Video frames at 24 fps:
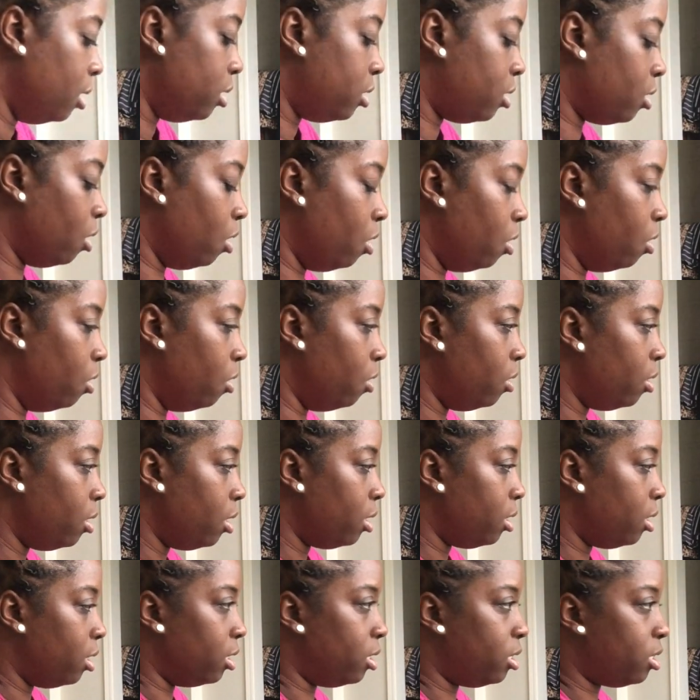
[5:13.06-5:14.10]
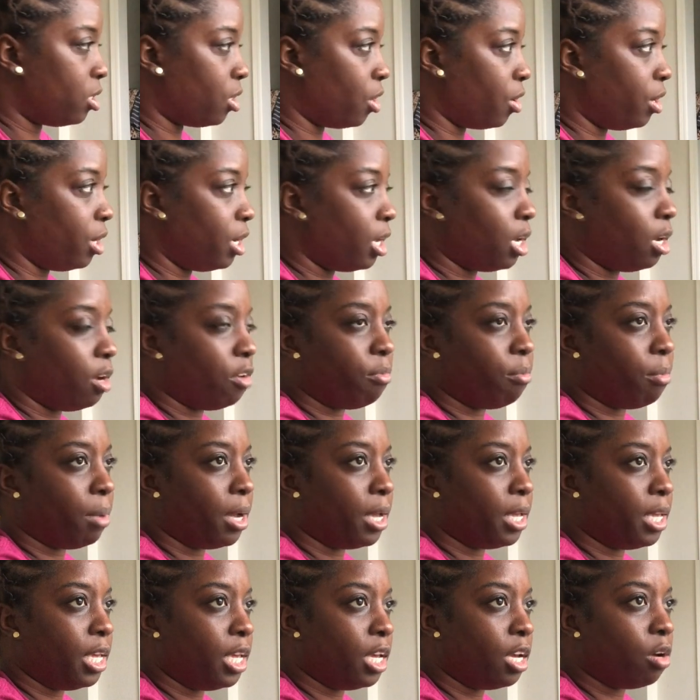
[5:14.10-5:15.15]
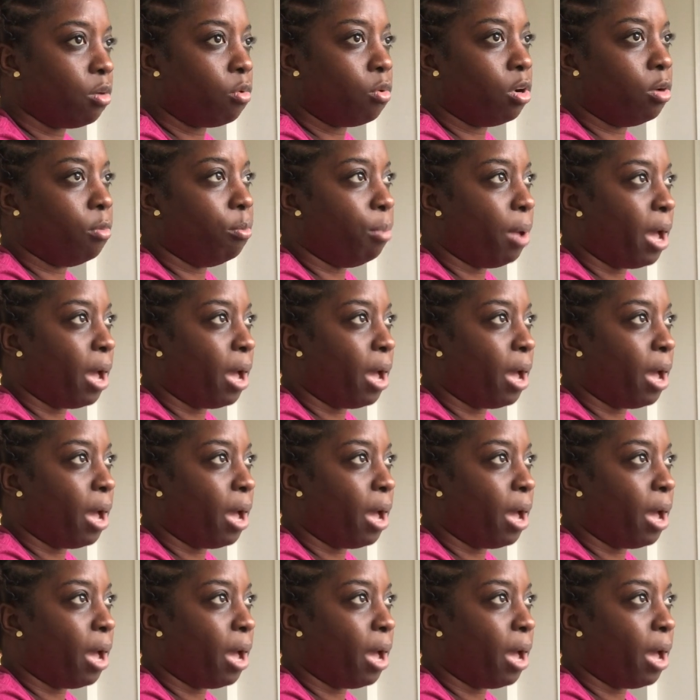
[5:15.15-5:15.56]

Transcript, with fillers: So the starting of my year will